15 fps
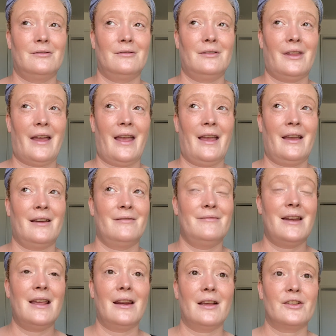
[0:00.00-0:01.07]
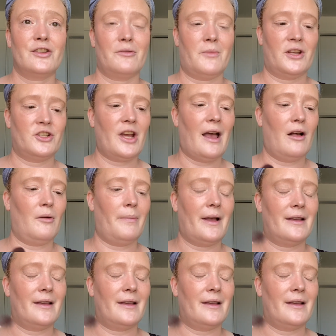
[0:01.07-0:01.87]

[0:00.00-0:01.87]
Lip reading: like needing so much help.